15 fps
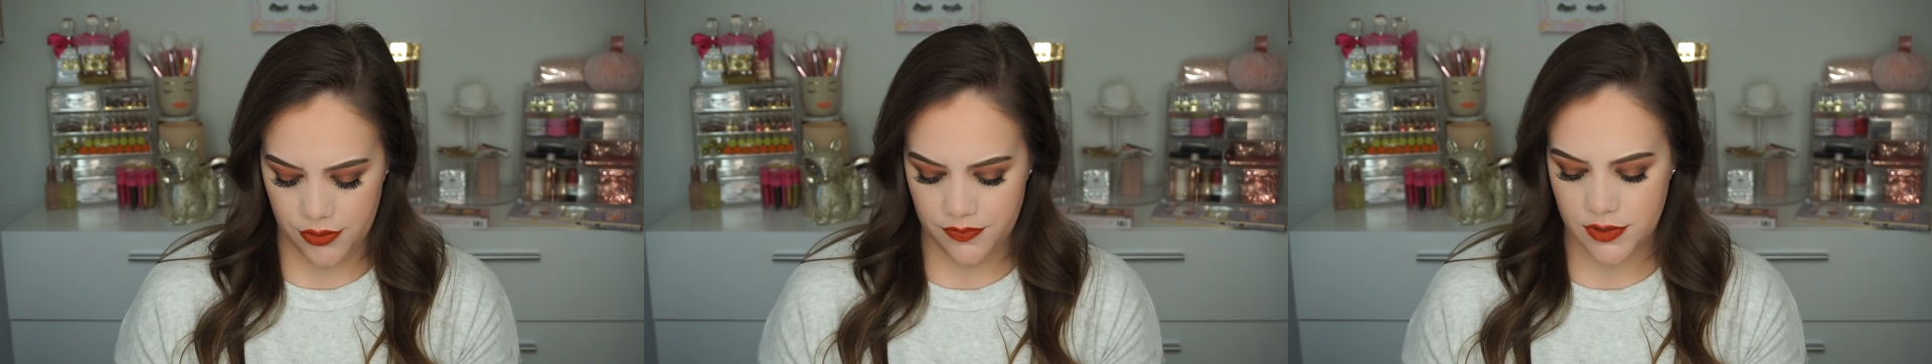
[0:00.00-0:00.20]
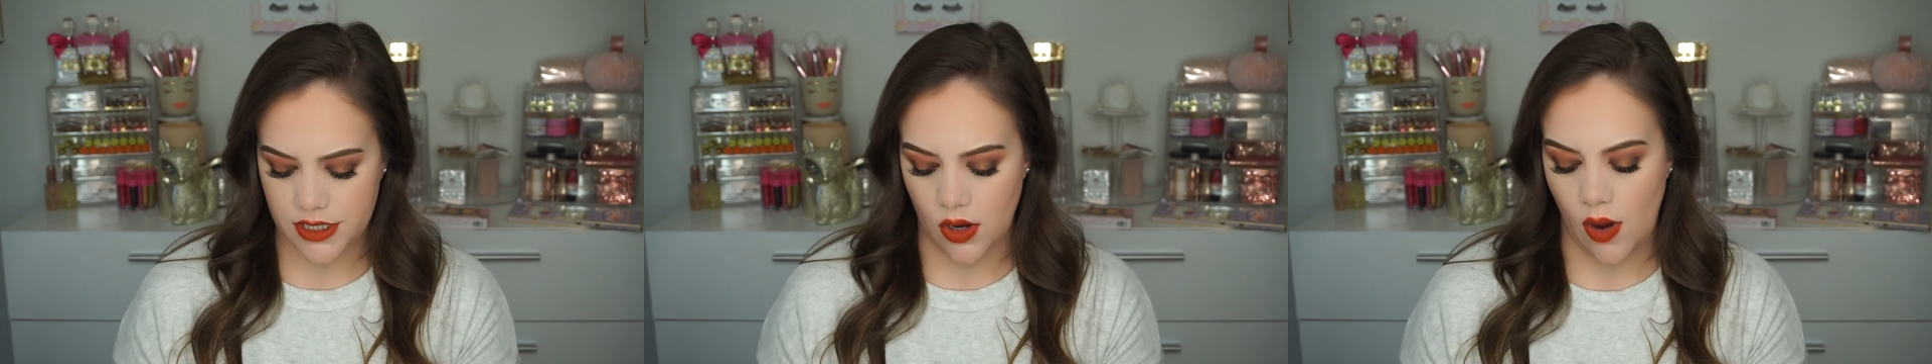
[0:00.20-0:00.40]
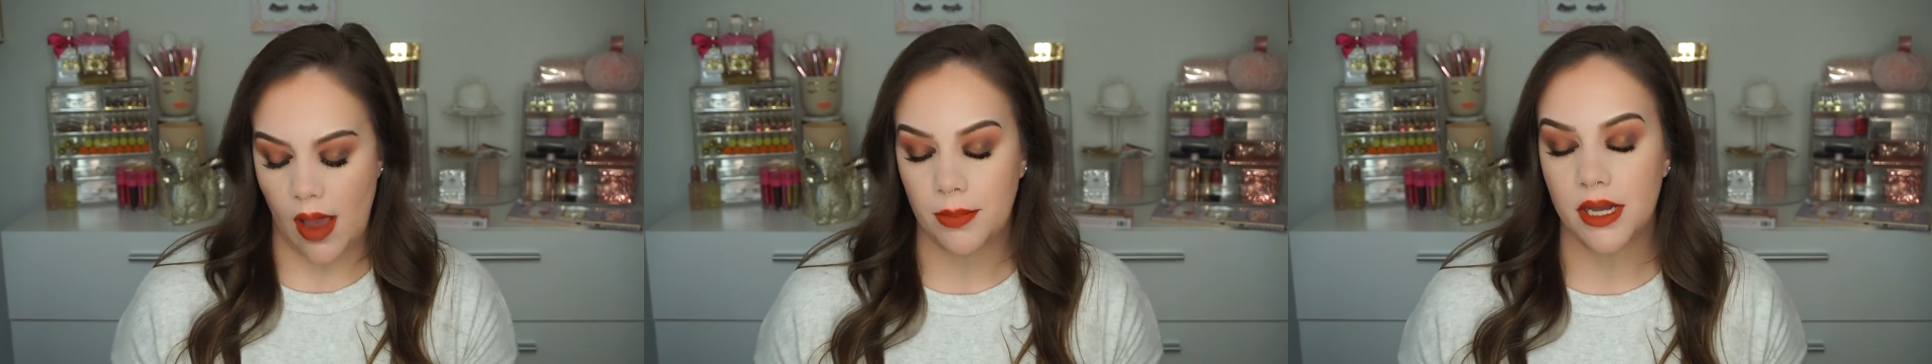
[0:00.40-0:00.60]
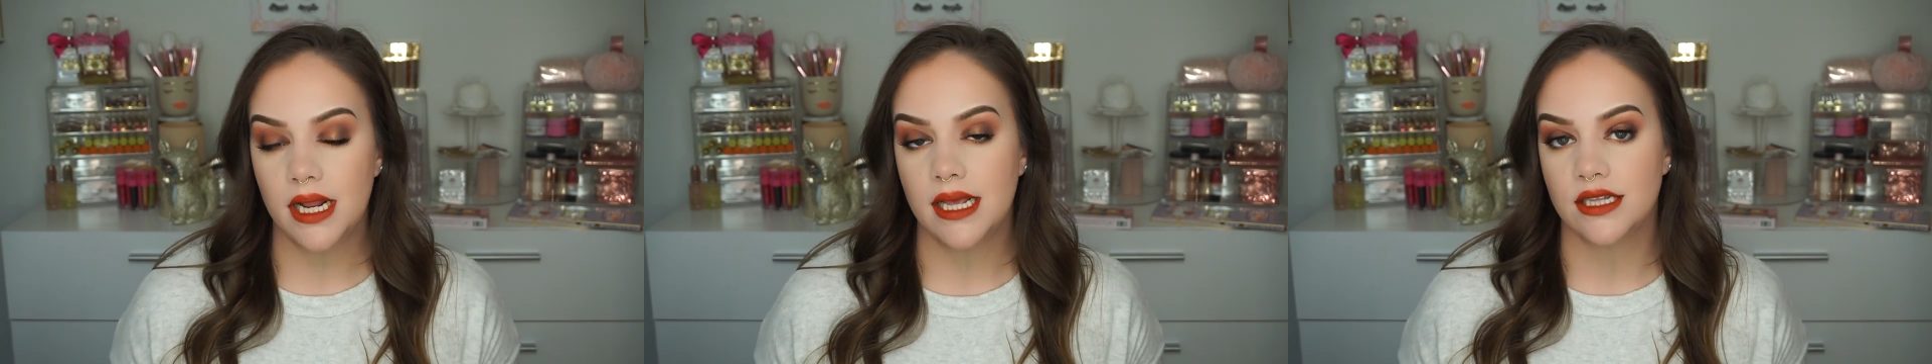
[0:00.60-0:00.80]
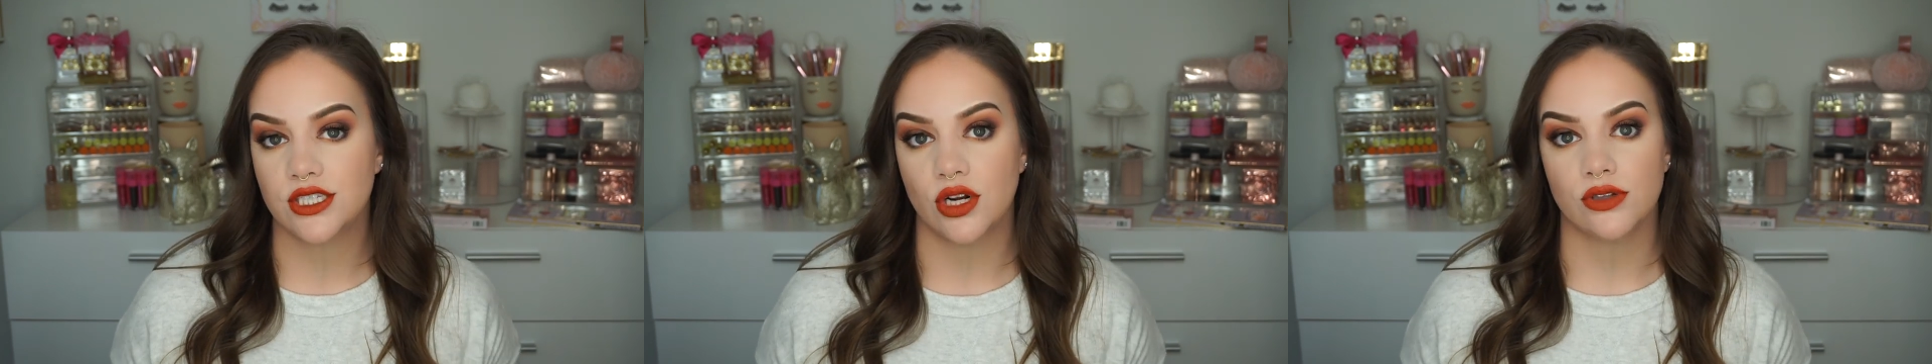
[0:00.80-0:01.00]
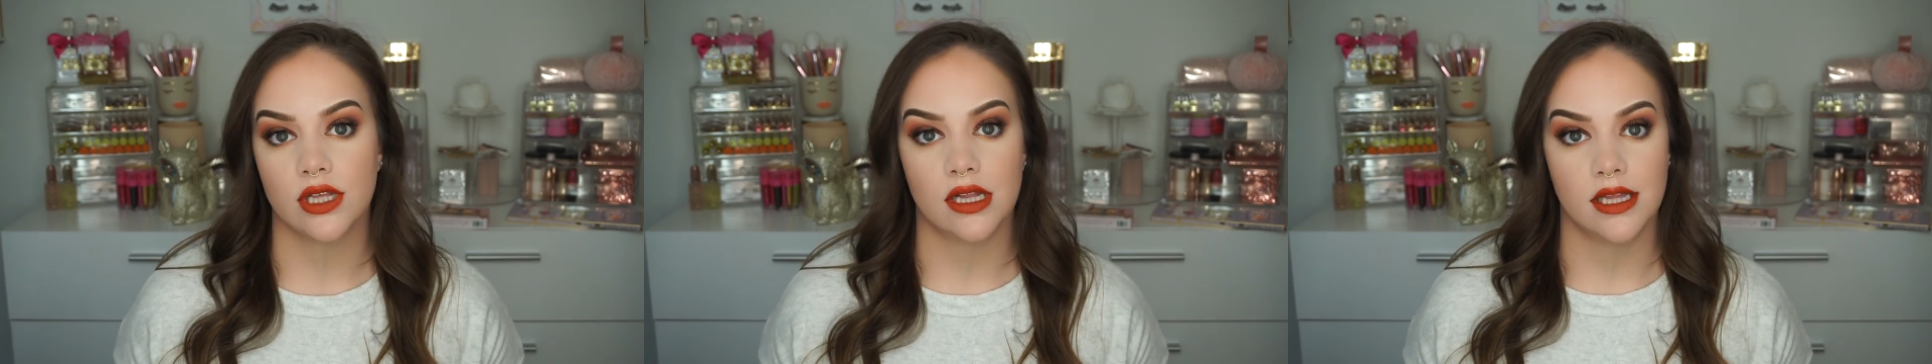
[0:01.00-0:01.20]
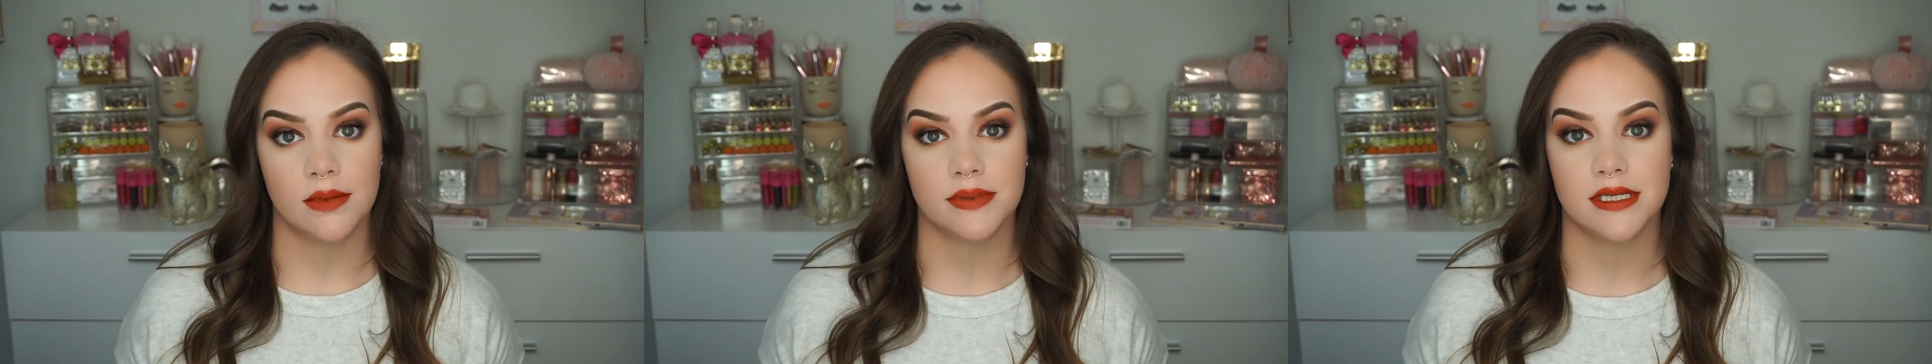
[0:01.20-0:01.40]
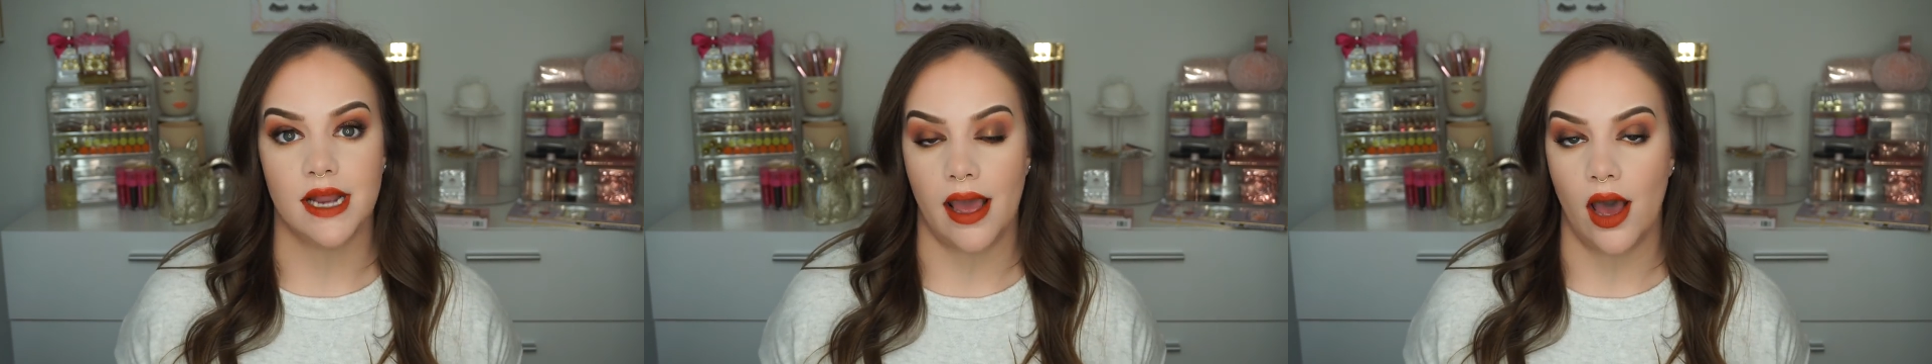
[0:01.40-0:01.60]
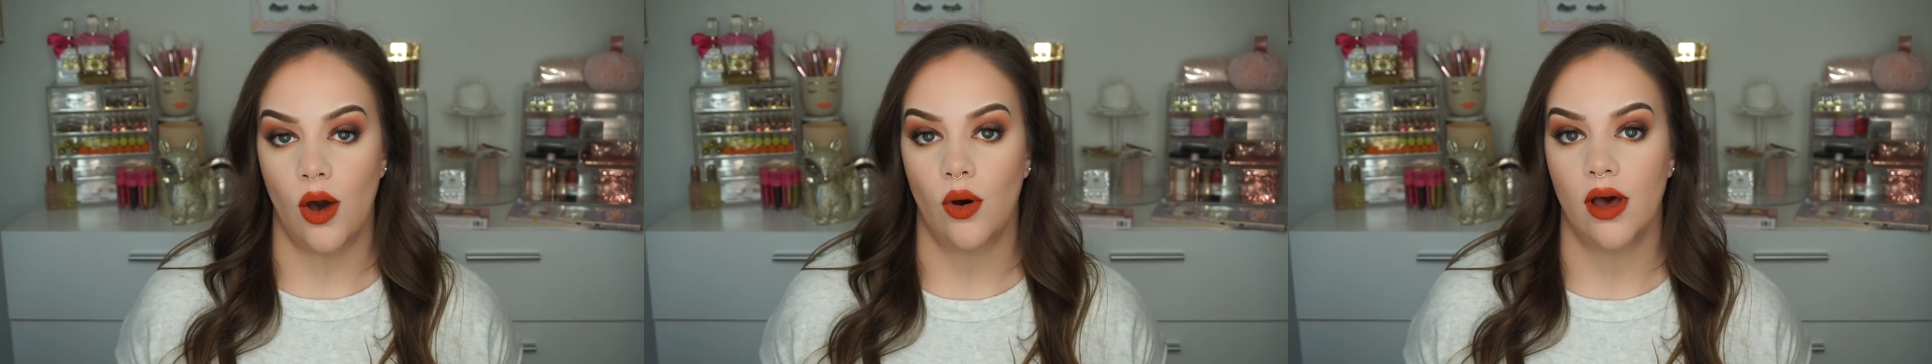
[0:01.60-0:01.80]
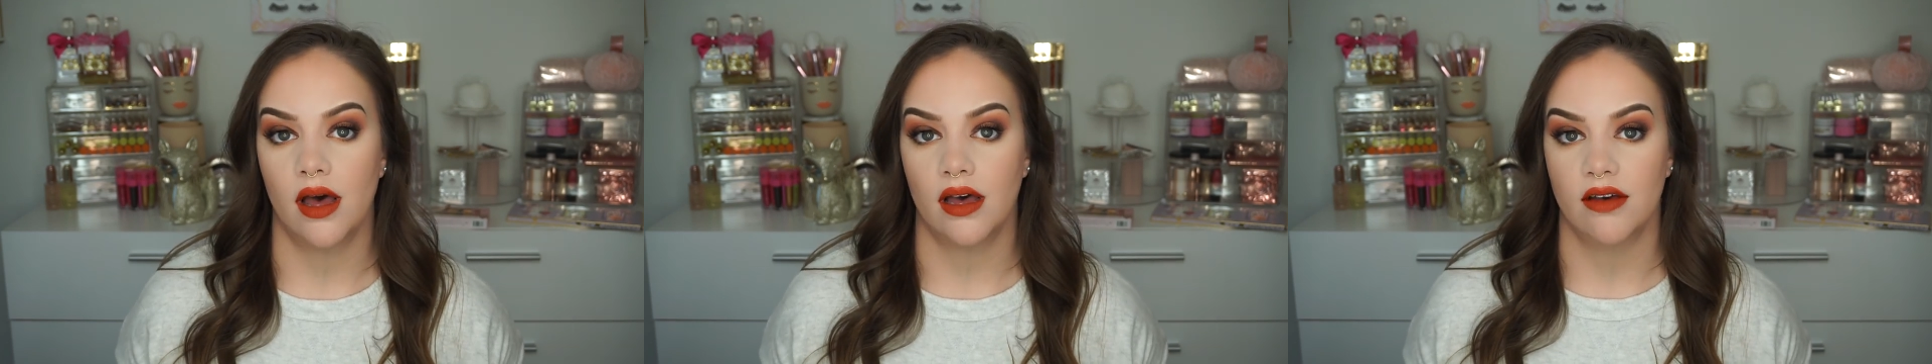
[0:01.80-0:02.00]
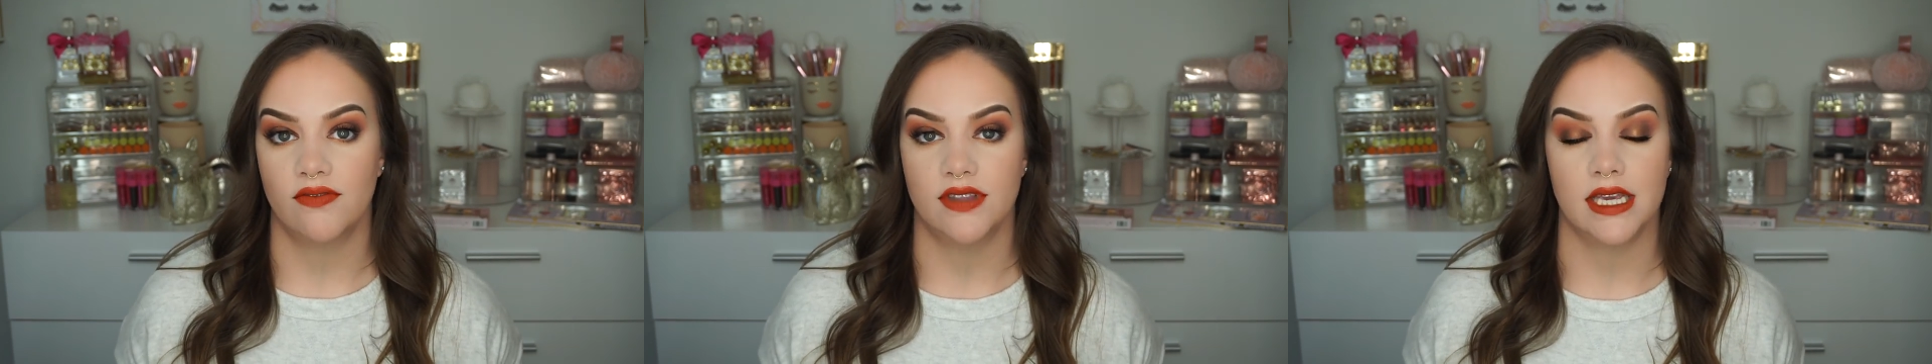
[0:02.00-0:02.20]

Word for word: So I'm gonna insert the clips now of